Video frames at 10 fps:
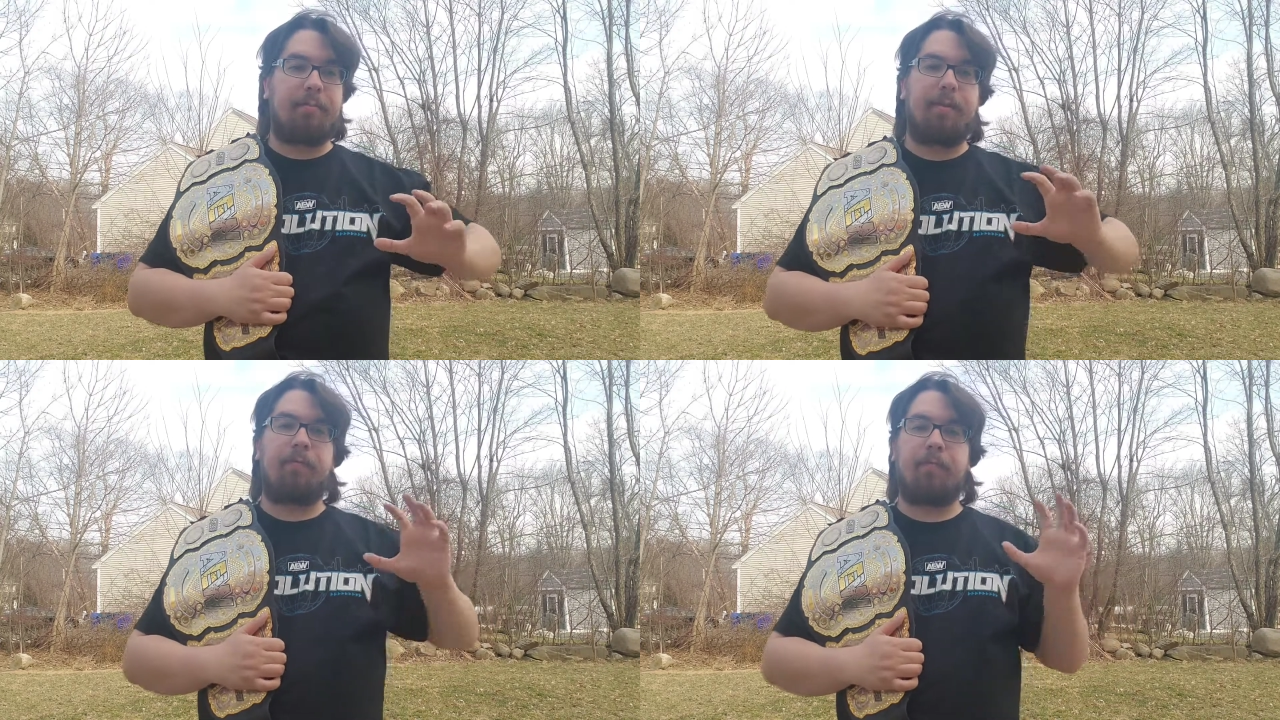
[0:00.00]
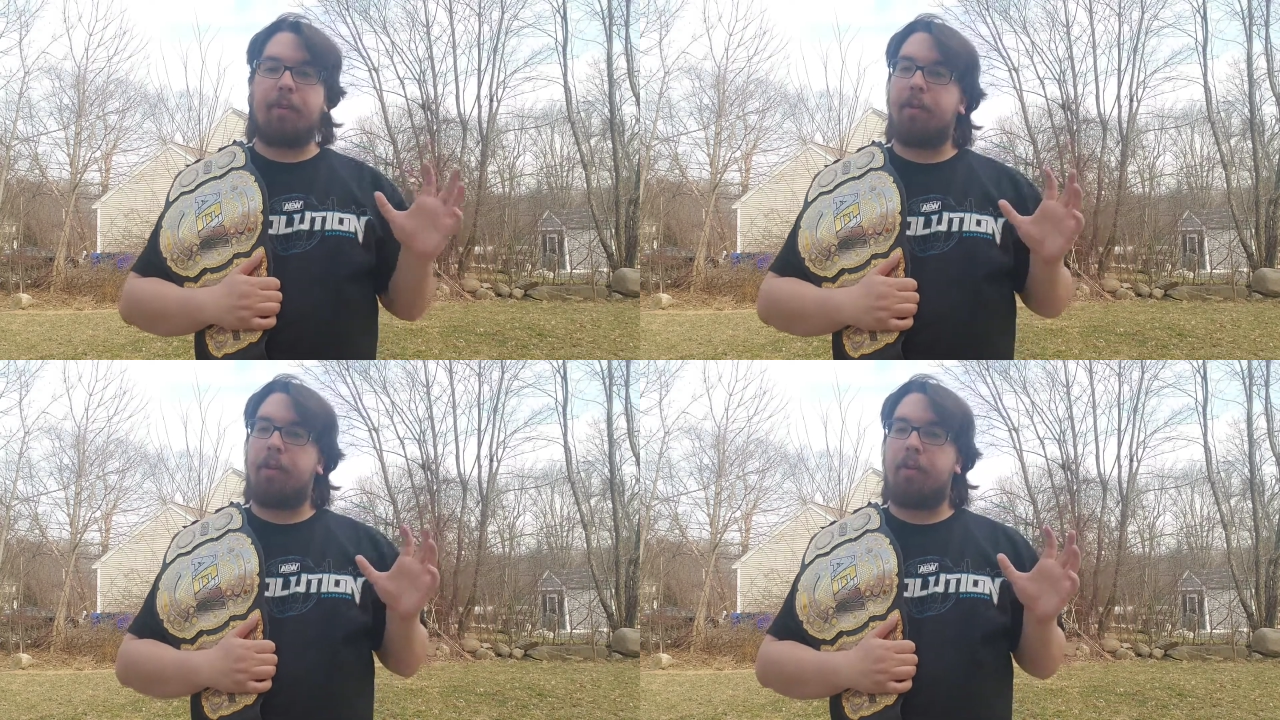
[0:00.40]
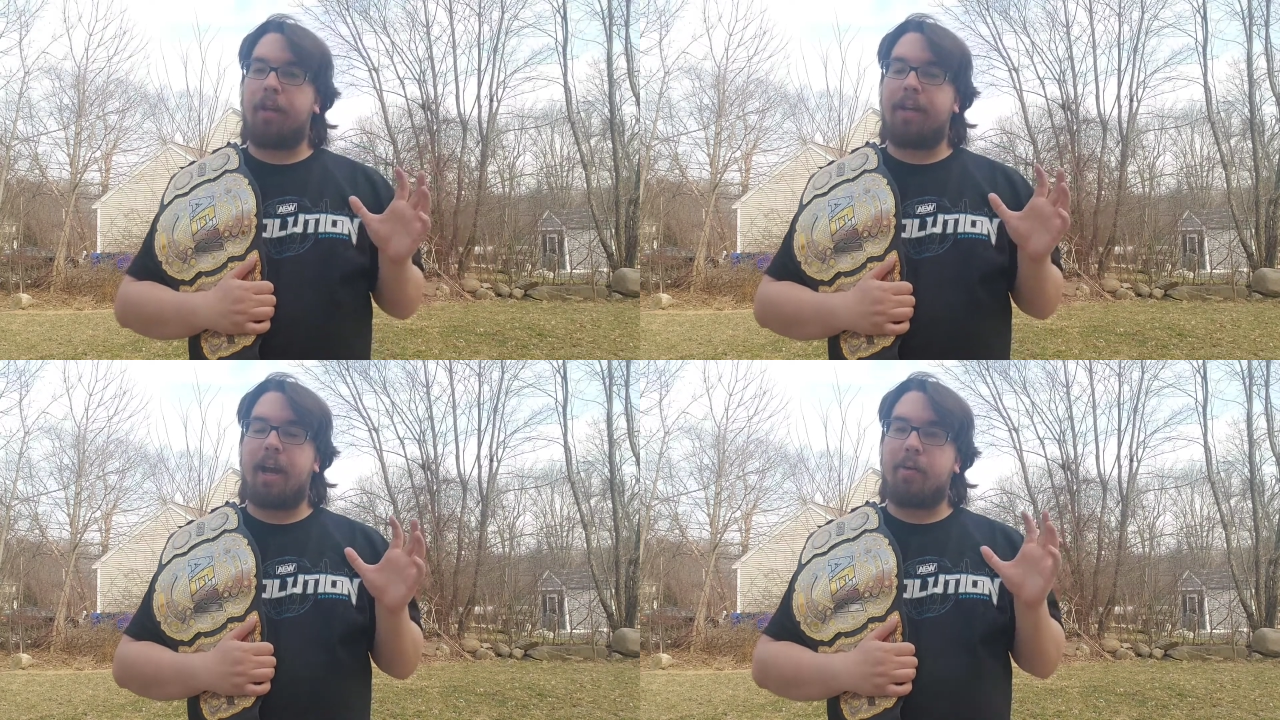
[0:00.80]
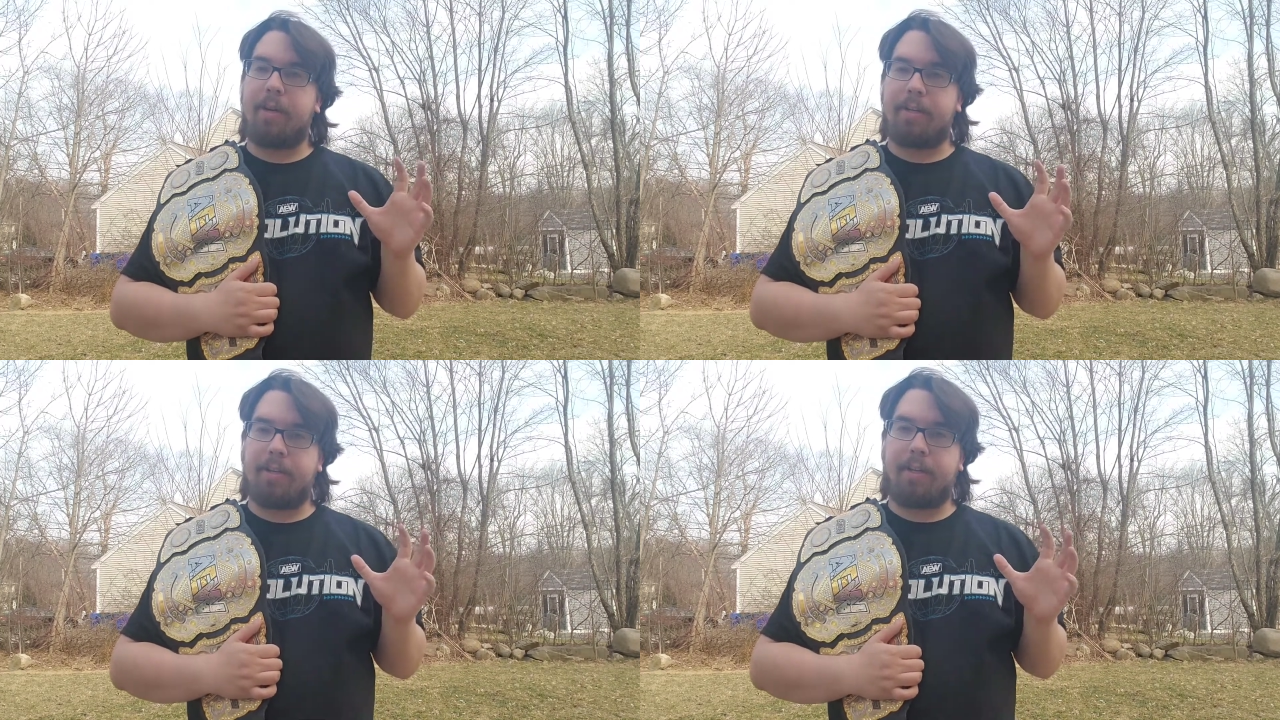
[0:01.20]
me feel like how
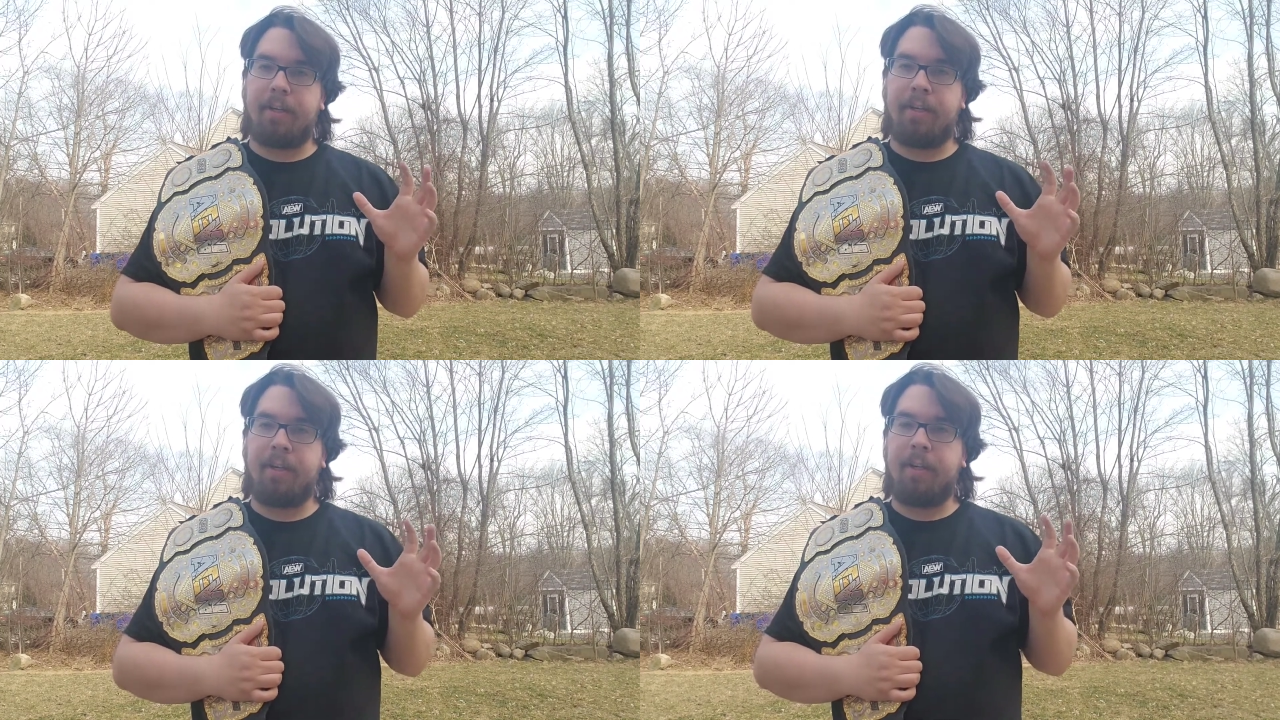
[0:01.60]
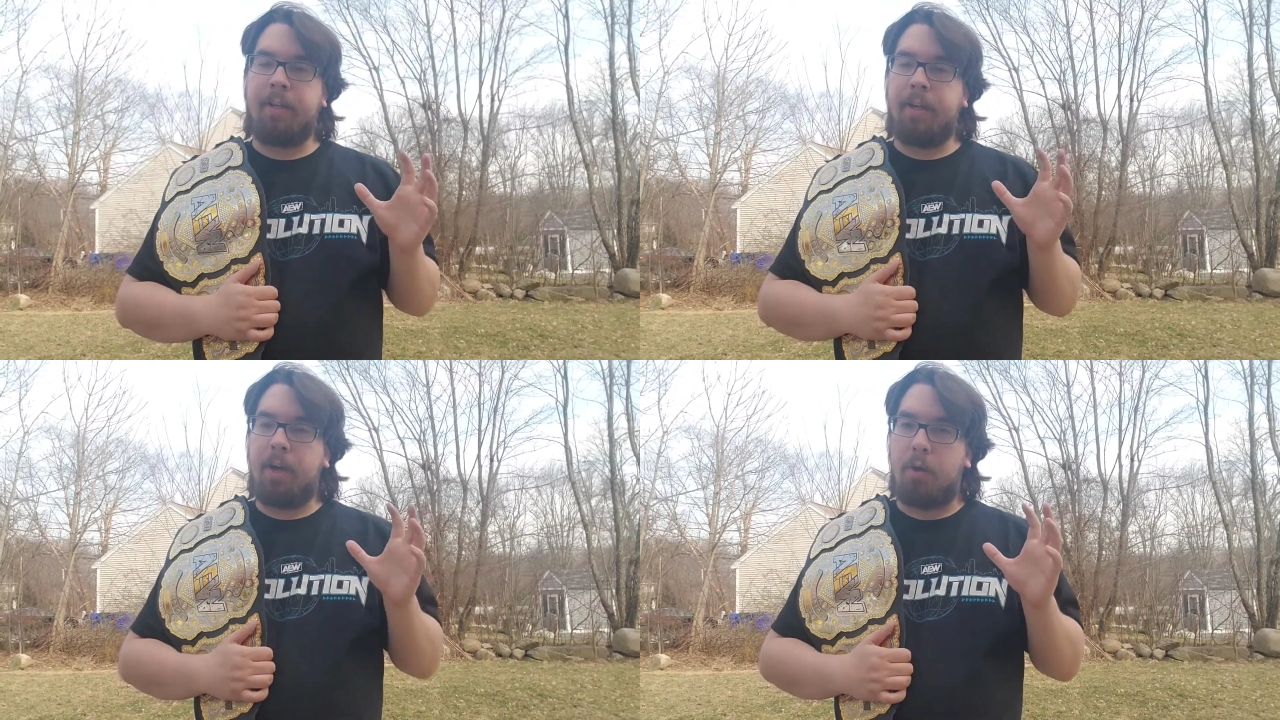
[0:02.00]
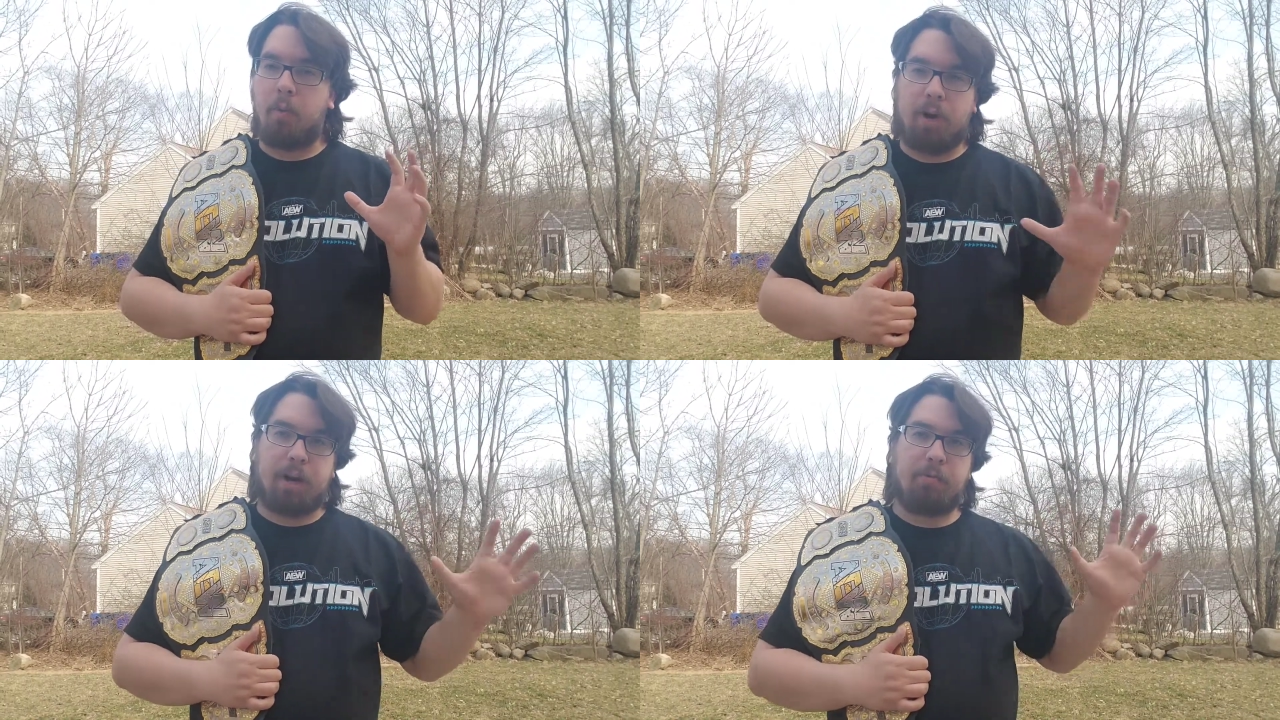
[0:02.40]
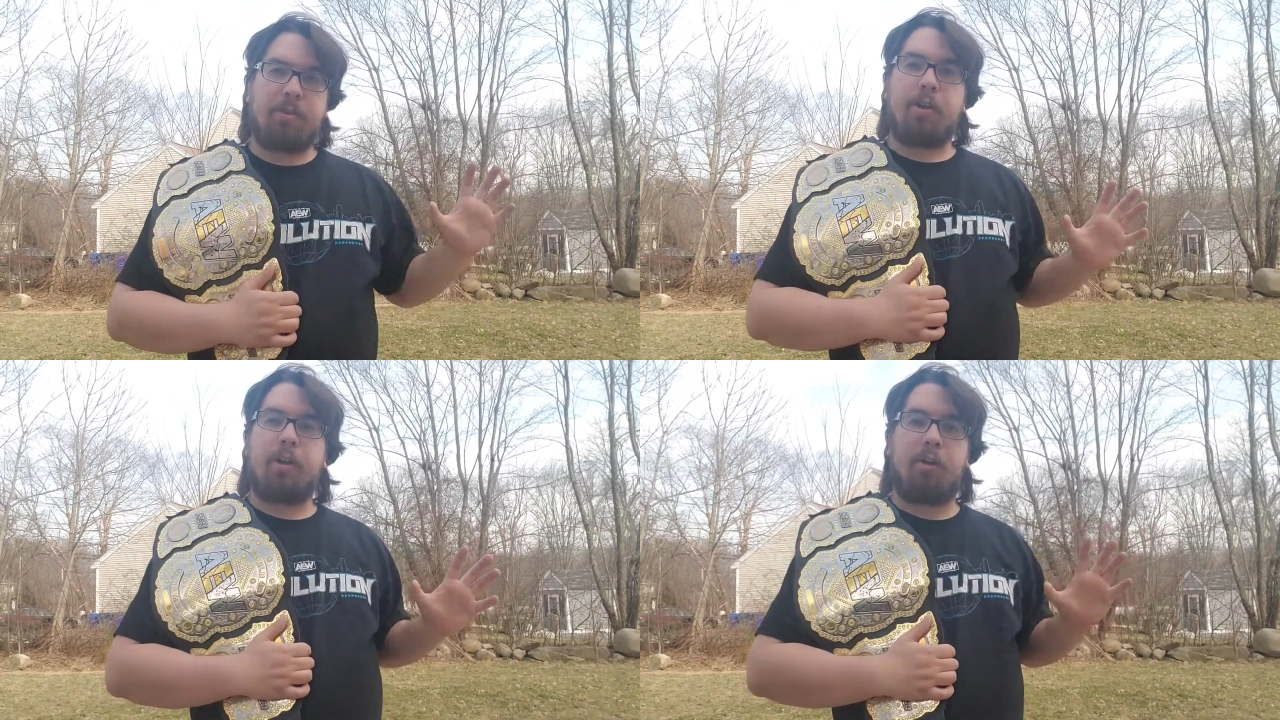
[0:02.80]
I did when I was
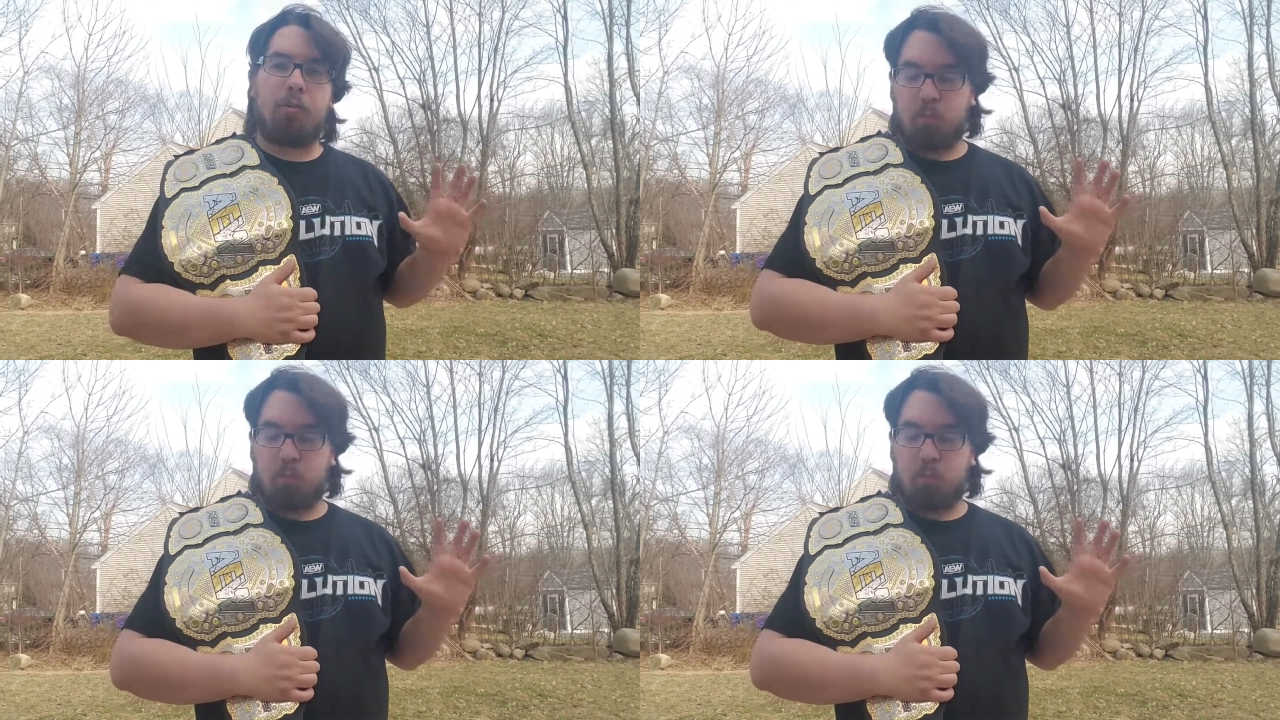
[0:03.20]
younger